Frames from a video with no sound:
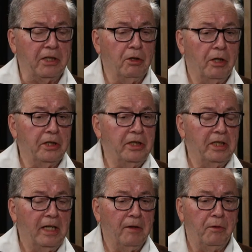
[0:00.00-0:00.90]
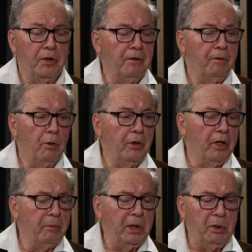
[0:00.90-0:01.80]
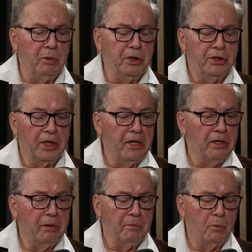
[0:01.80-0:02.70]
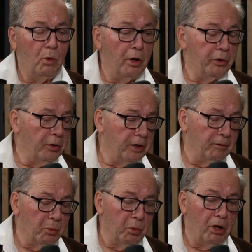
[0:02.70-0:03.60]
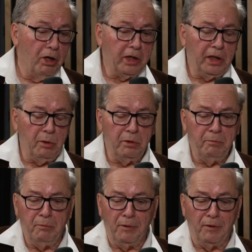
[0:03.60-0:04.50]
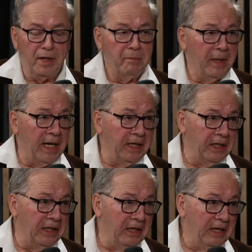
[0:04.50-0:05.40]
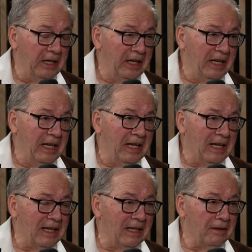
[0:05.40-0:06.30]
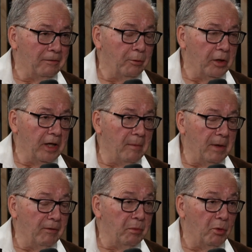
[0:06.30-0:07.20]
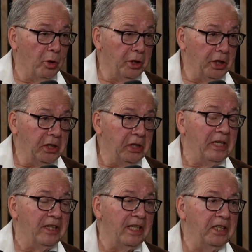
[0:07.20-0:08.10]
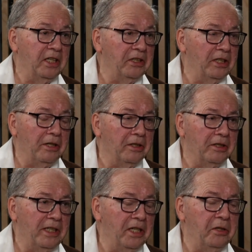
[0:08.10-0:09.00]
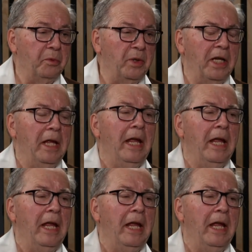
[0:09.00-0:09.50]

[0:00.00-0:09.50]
God did everything for them. He would send them water out of a rock, He would provide manna, uh, for them every morning. They didn't they, they didn't really